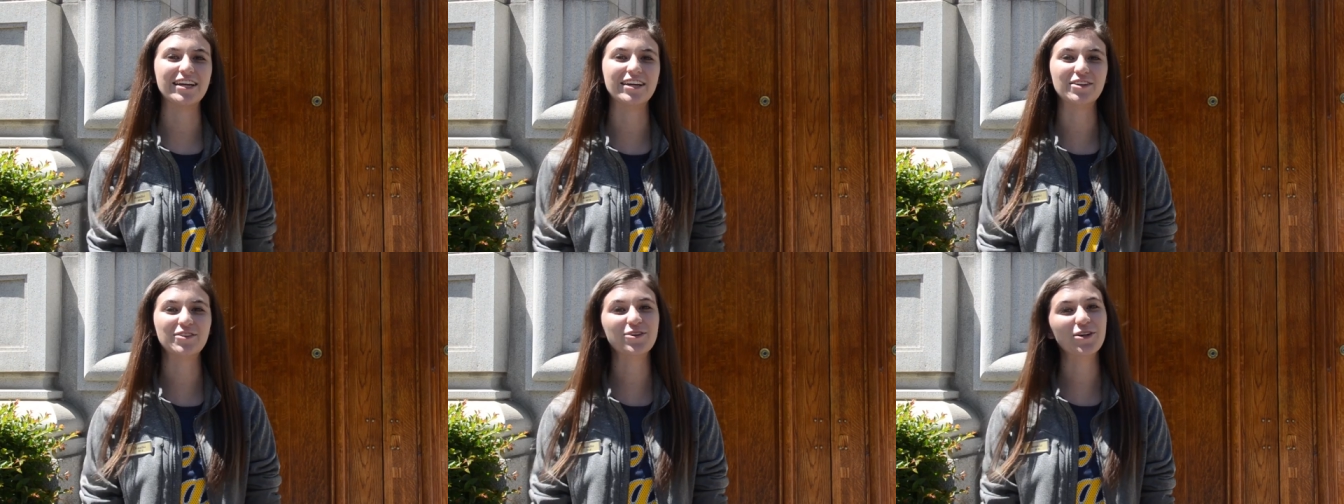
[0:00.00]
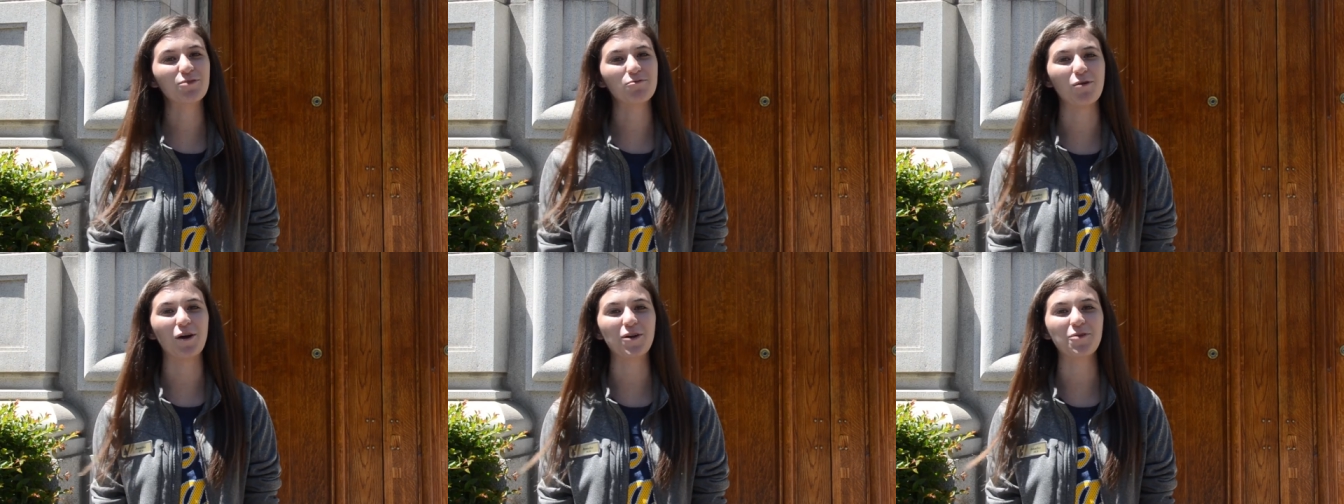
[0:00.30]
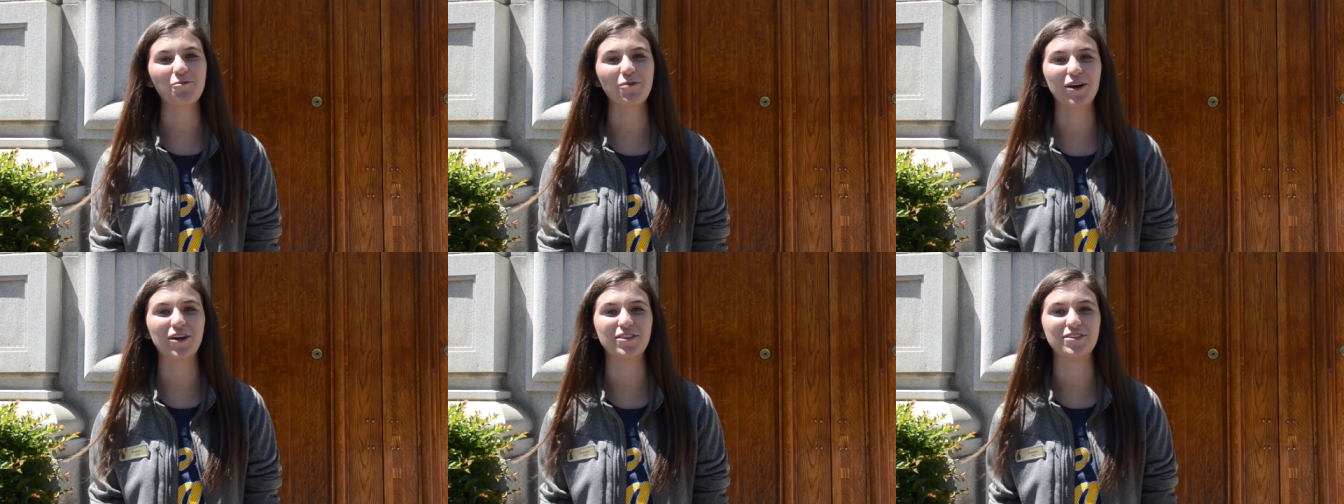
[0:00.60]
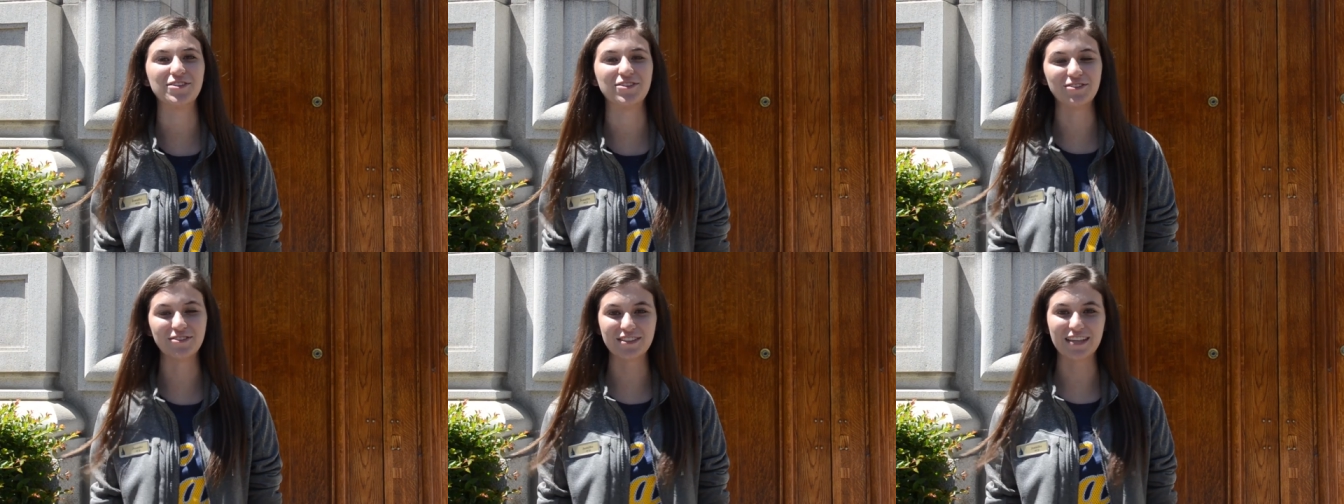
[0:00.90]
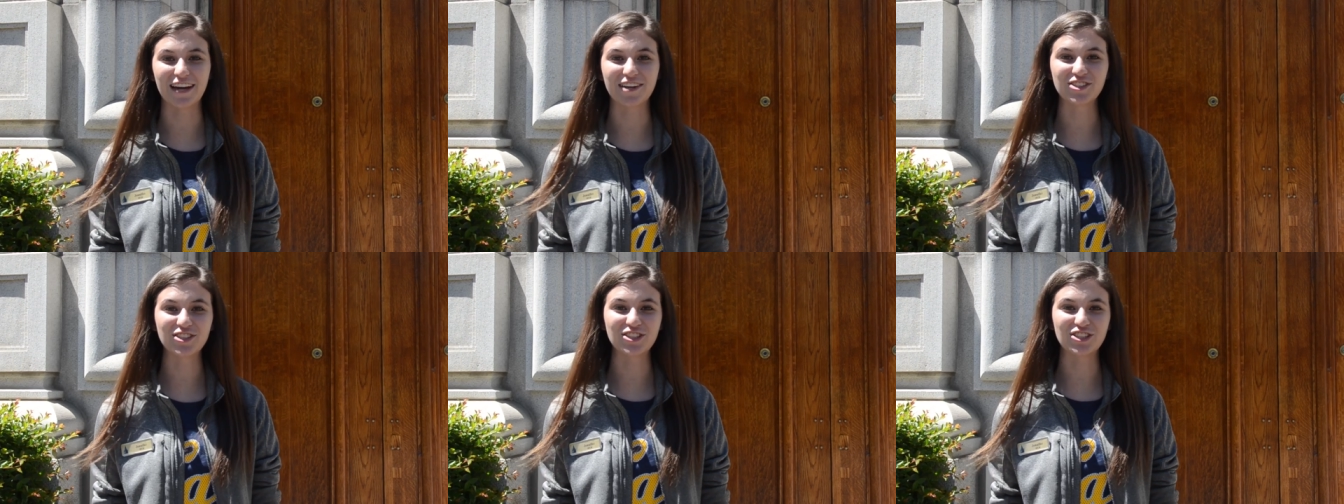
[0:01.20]
including one where the students
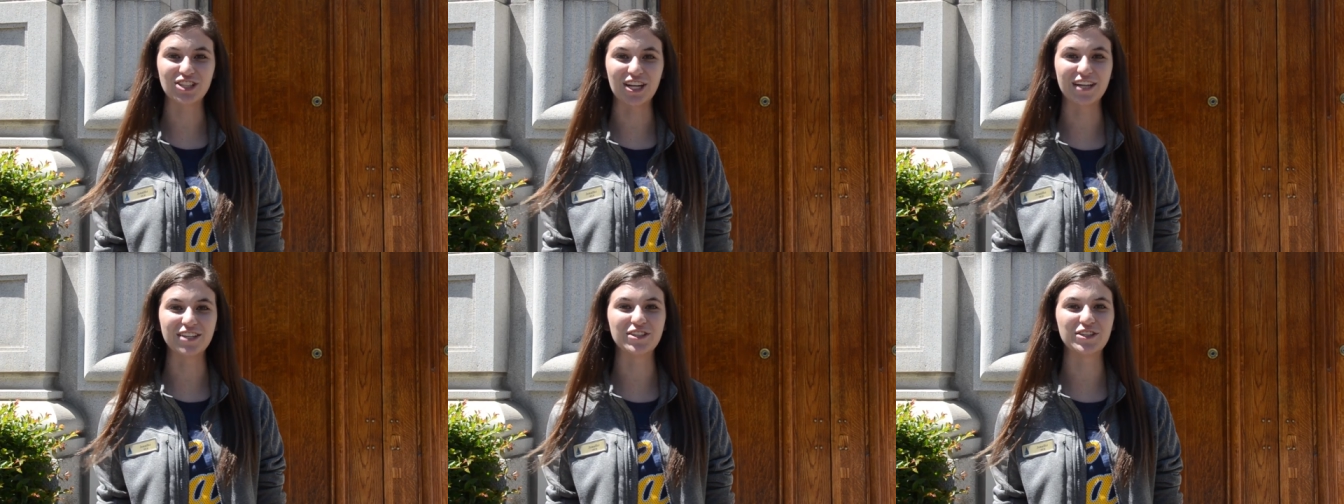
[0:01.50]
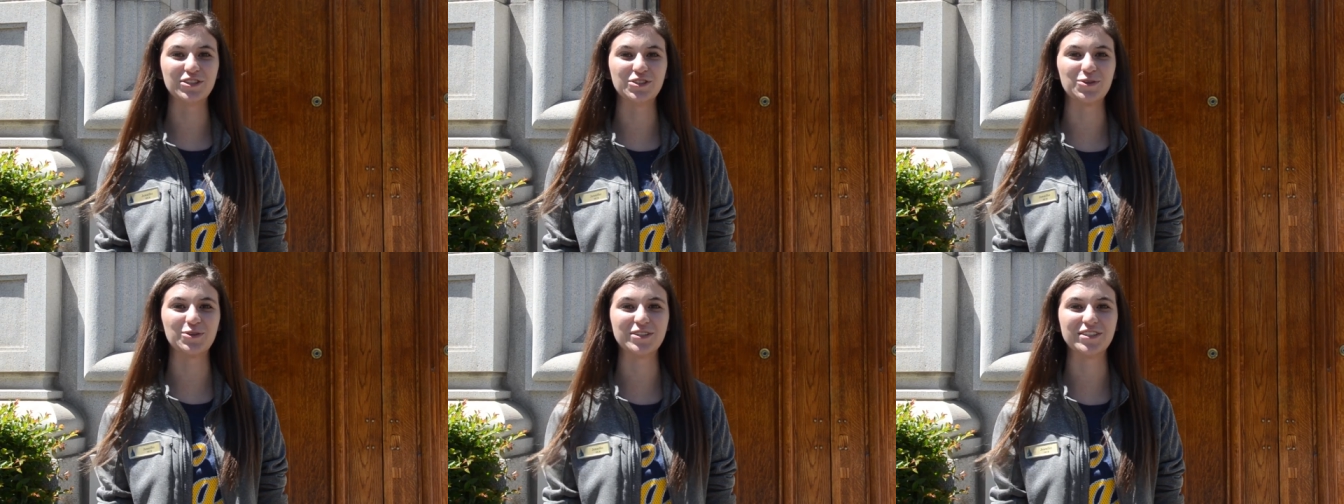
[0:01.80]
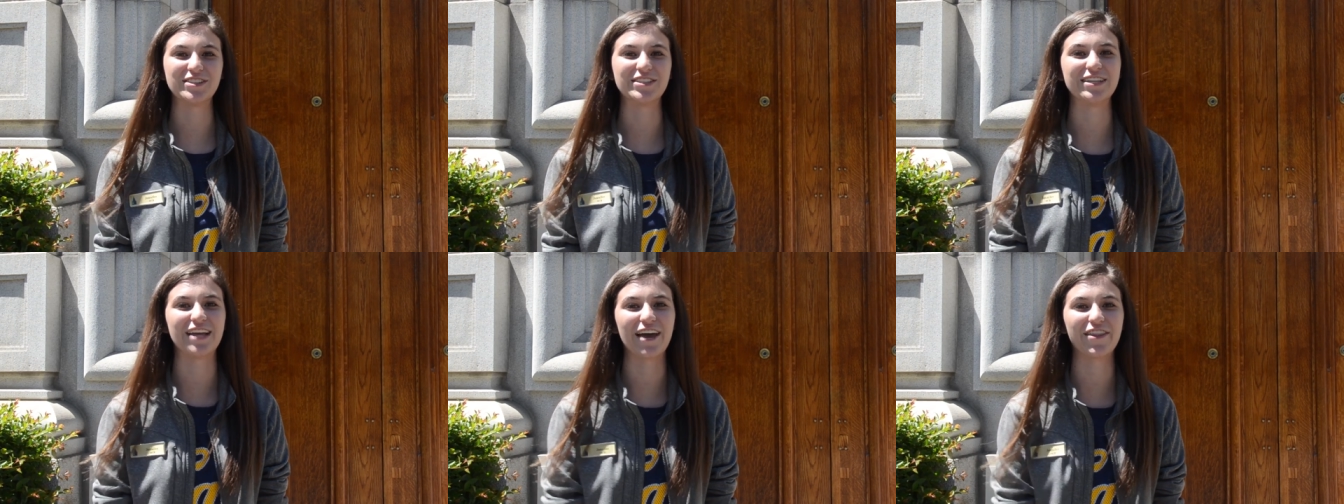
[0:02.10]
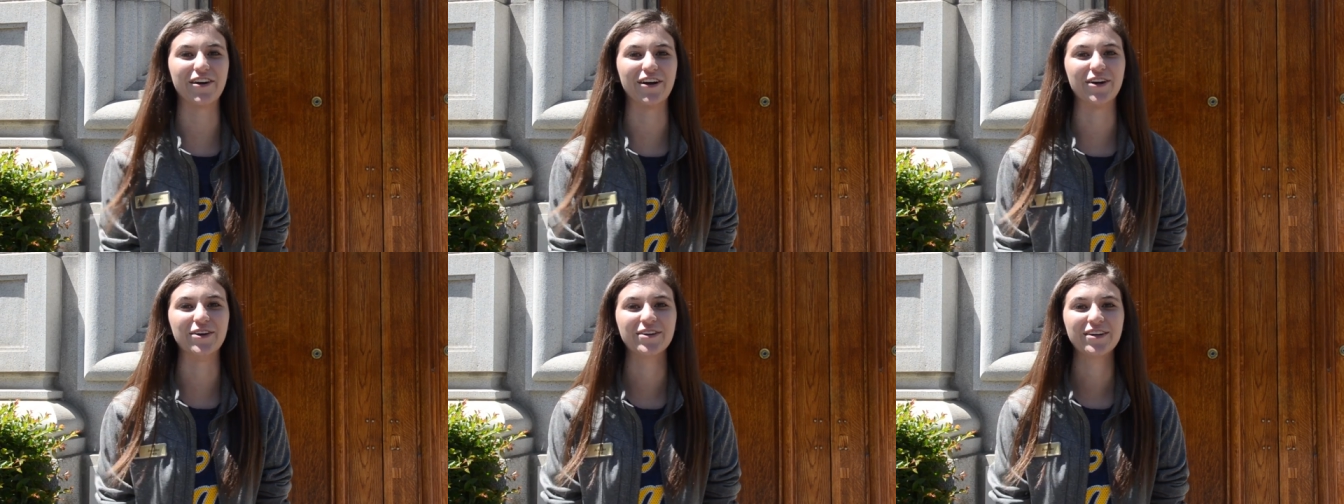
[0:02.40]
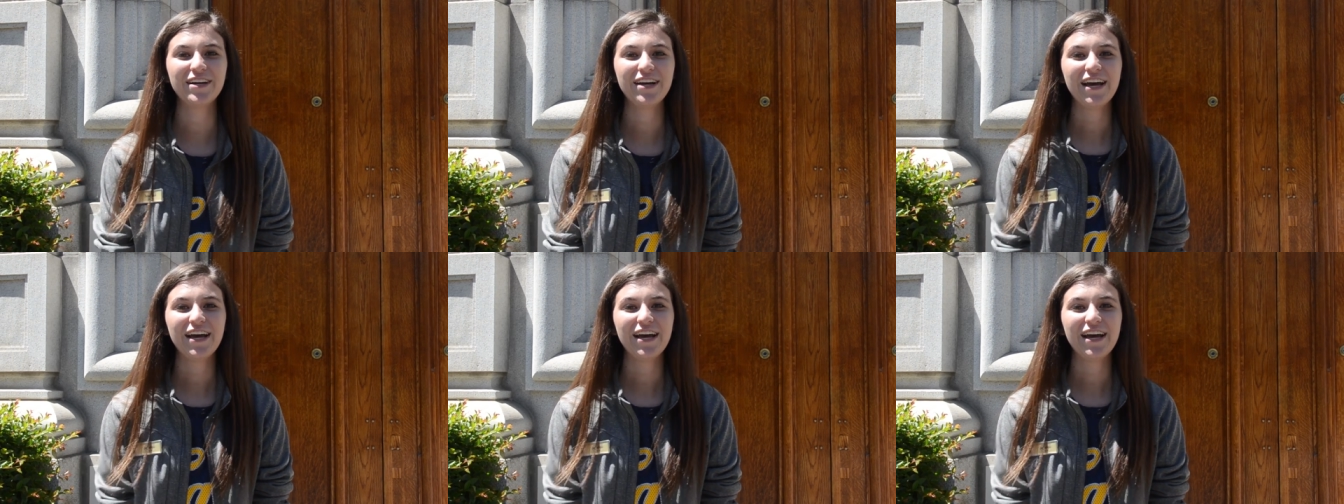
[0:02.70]
actually chained the doors together.